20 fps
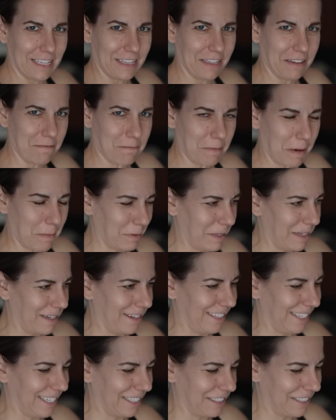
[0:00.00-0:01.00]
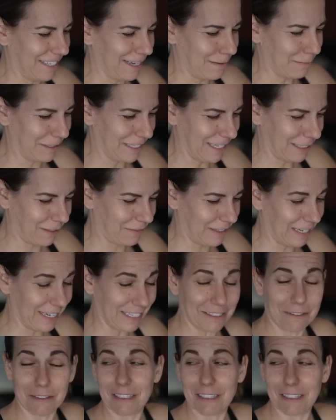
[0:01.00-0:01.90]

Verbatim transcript: leave my blood on the kitchen table. That's fine.